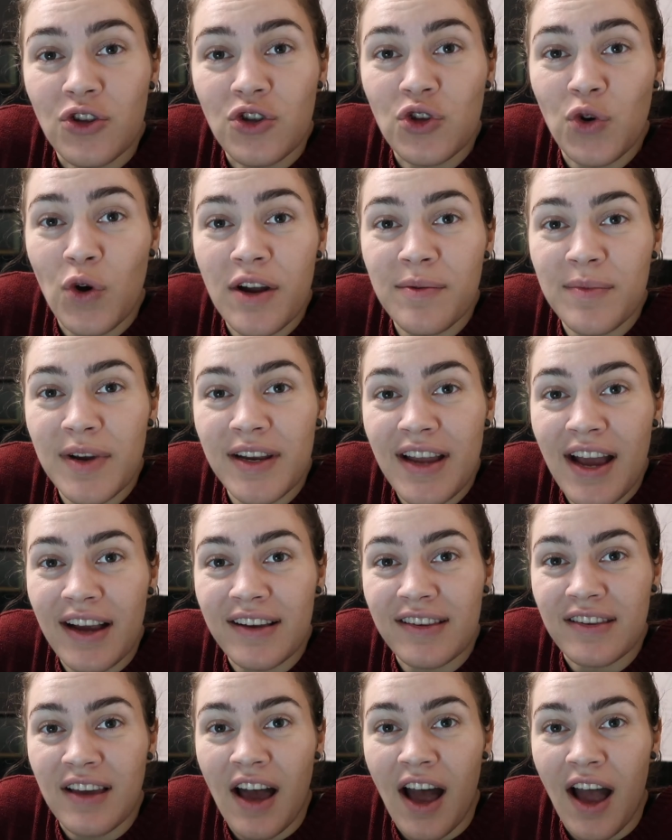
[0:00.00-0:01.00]
Join me
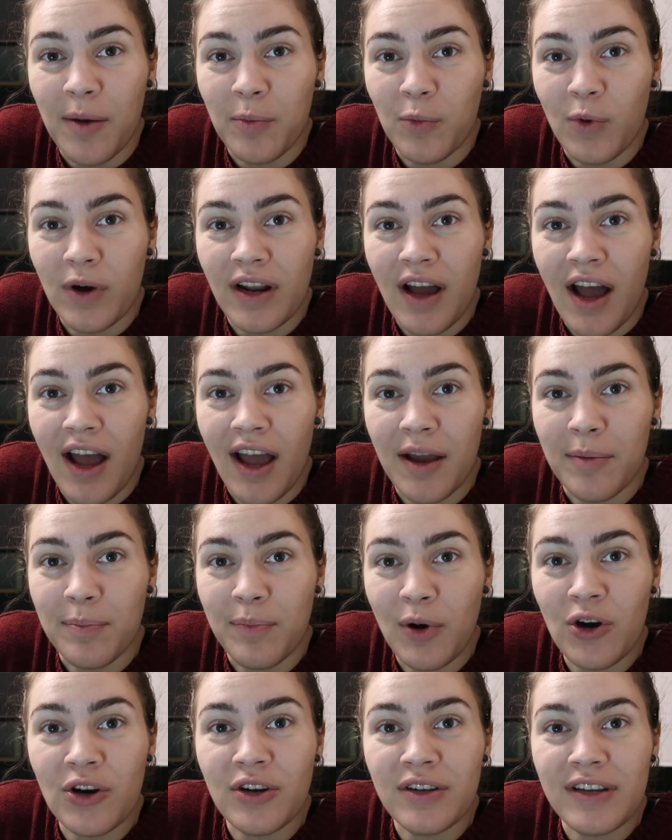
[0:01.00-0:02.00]
next time when I
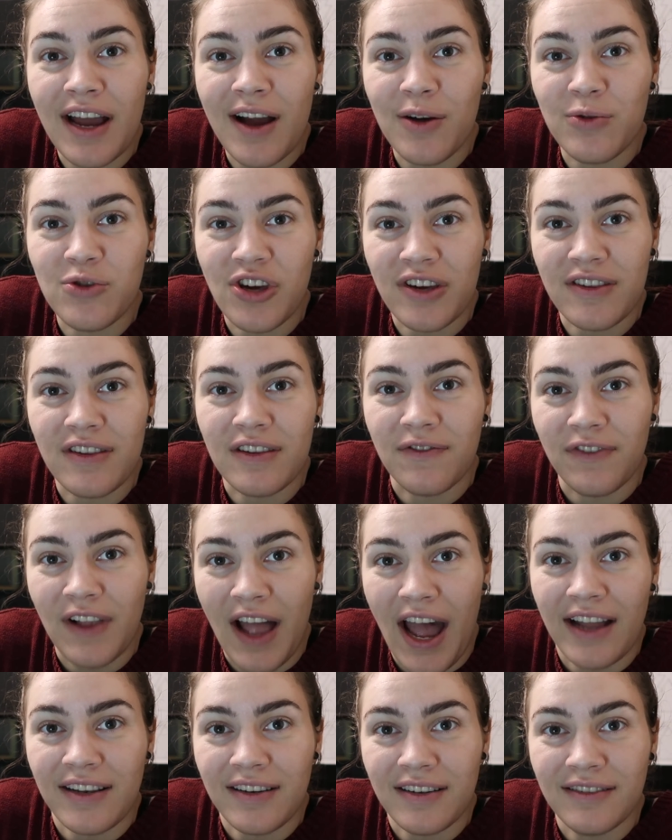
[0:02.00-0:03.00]
burn down Jess's
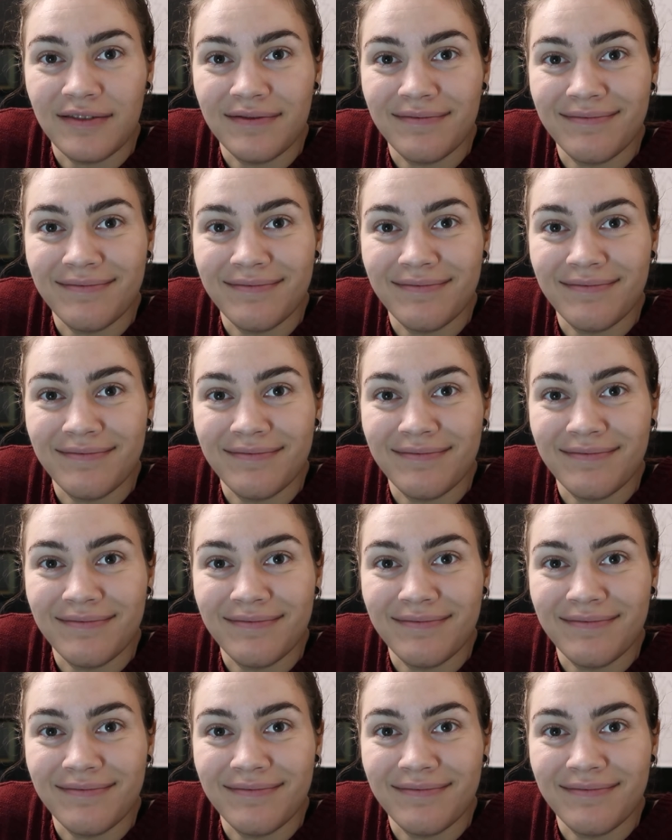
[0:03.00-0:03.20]
flat.